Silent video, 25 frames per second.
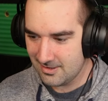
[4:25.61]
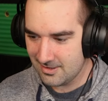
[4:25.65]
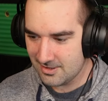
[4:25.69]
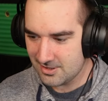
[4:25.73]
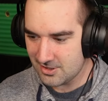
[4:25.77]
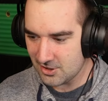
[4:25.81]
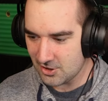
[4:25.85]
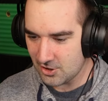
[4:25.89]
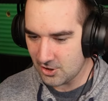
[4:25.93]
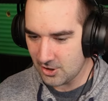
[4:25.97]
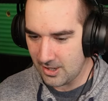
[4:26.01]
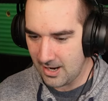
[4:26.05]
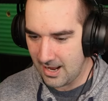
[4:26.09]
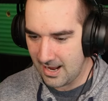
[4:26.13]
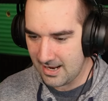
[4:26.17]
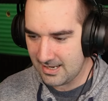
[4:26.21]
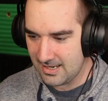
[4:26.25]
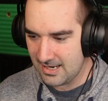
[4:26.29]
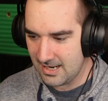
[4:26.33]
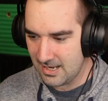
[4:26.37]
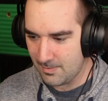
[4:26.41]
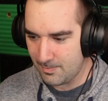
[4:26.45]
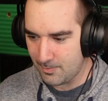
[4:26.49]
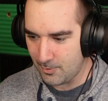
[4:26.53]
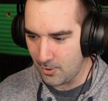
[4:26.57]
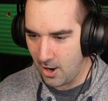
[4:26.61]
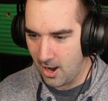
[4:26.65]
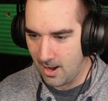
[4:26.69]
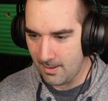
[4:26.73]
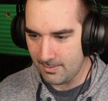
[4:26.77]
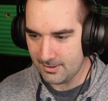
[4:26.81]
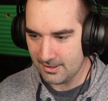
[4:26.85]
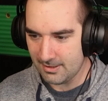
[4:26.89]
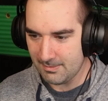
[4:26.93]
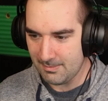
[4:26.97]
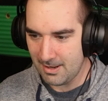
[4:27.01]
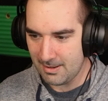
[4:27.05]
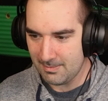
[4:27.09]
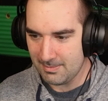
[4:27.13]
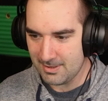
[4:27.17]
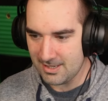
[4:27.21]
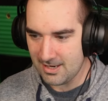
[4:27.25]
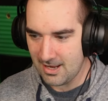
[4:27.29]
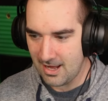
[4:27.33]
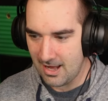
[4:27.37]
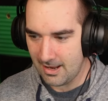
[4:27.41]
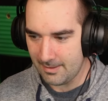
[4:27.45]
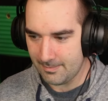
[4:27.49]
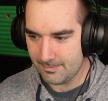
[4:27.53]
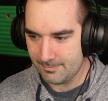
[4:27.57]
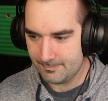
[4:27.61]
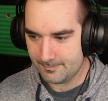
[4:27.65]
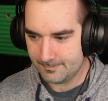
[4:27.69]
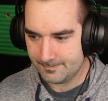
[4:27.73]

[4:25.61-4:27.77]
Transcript: It's a good idea, probably, maybe not.